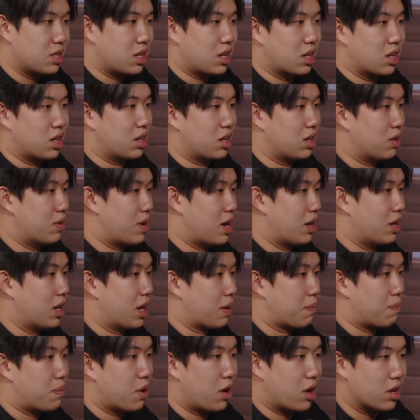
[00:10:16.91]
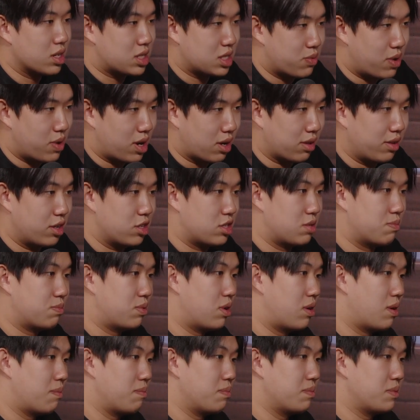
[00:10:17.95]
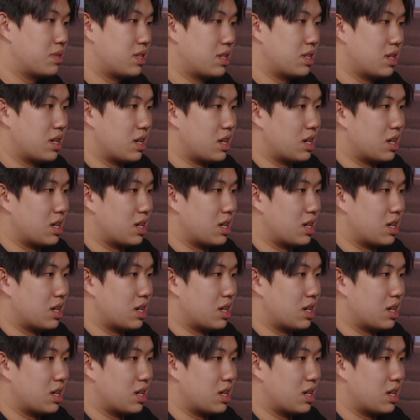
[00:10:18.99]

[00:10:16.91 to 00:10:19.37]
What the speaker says: are around like policy regulation problems.